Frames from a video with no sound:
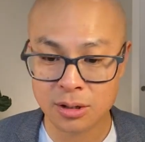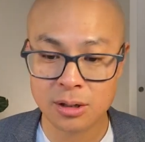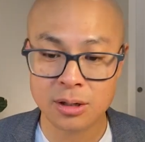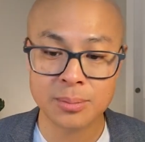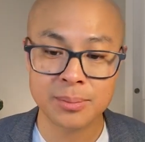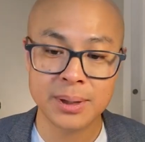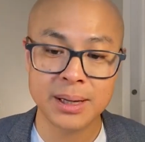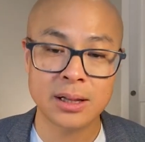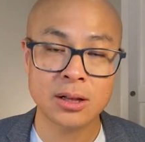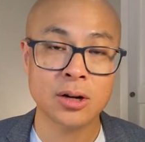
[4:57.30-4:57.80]
You're
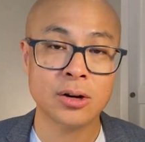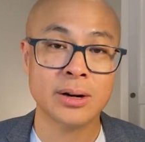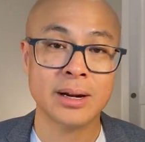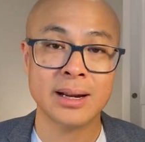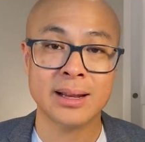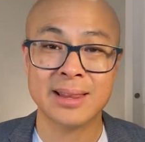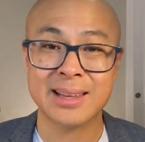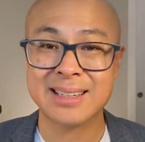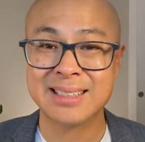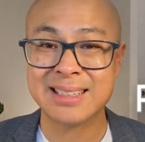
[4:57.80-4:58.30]
gonna be
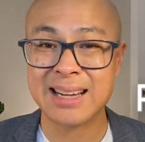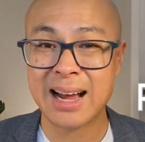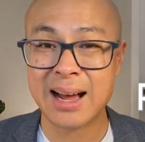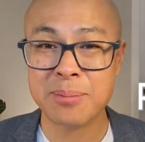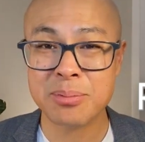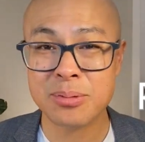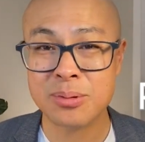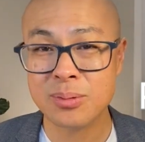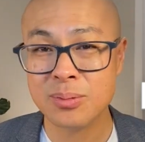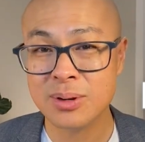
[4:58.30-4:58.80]
learning the
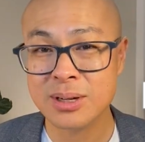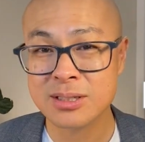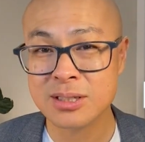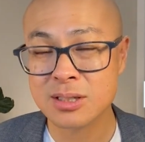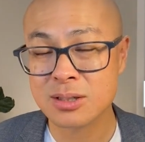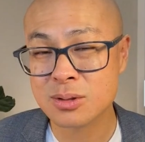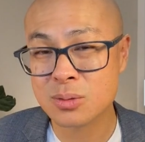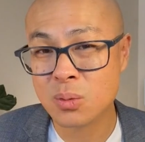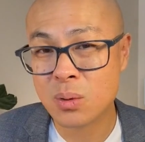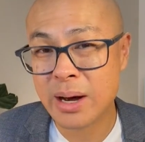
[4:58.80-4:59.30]
top 3
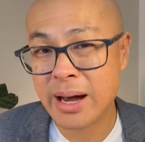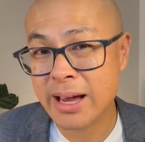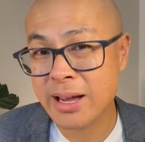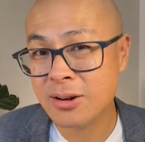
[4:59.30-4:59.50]
reasons why